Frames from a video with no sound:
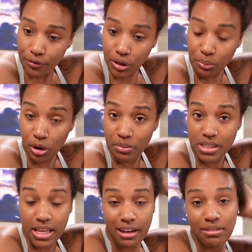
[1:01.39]
for the
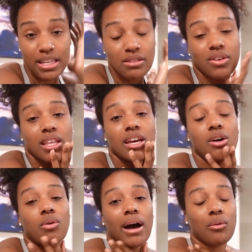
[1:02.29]
purpose of this
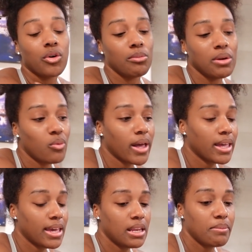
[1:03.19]
video, I will be
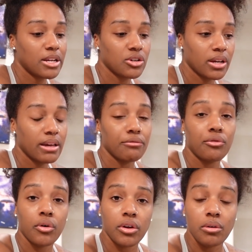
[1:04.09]
weighing in and measuring in
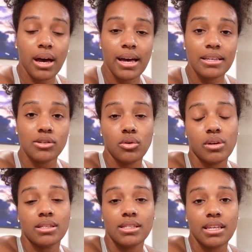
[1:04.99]
for you guys so
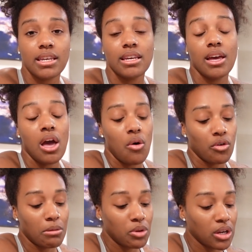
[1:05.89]
you can see
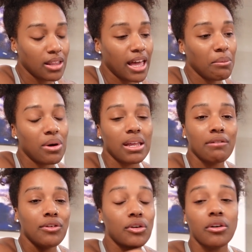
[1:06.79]
what I'm looking like. But
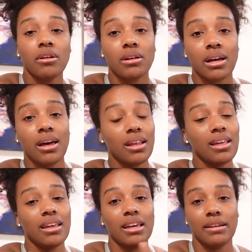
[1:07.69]
if you're
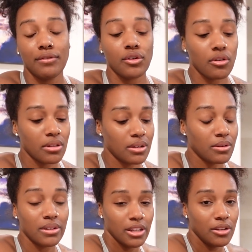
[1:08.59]
cutting and if you're on
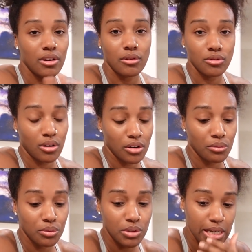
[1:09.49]
the, you know, on
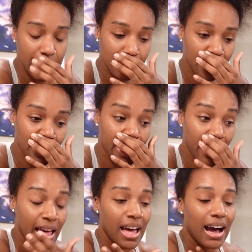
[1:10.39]
the routine and stuff like
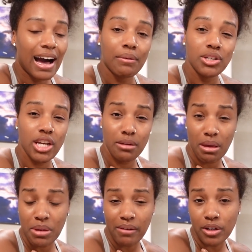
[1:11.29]
that, I would check
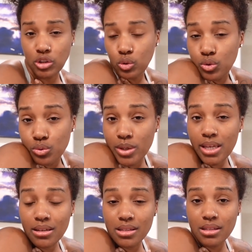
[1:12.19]
maybe every 2
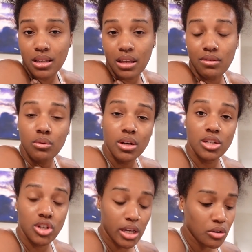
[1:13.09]
weeks if you want
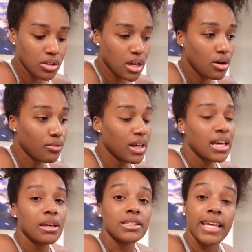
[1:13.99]
to check
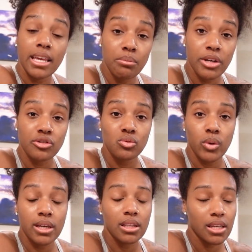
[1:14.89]
yourself. Taking pictures
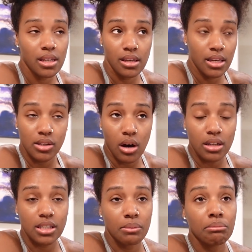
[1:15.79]
weekly is
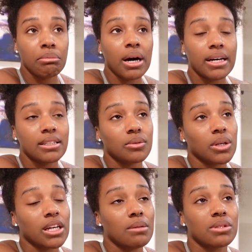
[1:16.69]
awesome, but
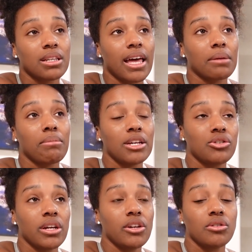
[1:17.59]
when it comes to like
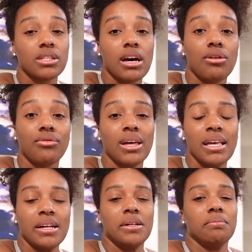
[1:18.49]
measuring yourself,
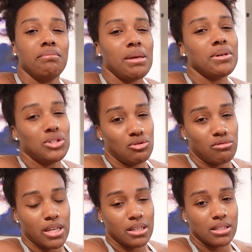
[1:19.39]
maybe 2
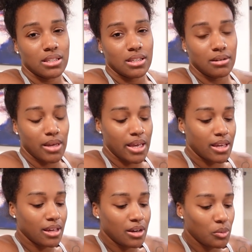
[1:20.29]
weeks,
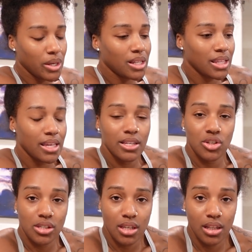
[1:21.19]
okay? Weekly is
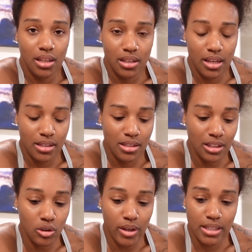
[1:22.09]
just a
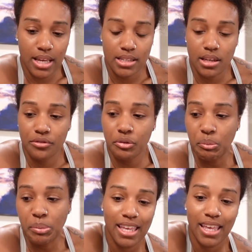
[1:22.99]
little
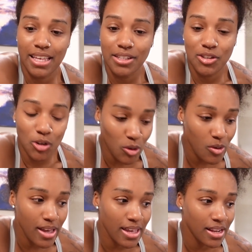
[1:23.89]
excessive. Get
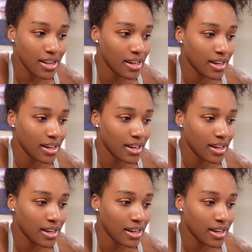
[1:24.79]
into it.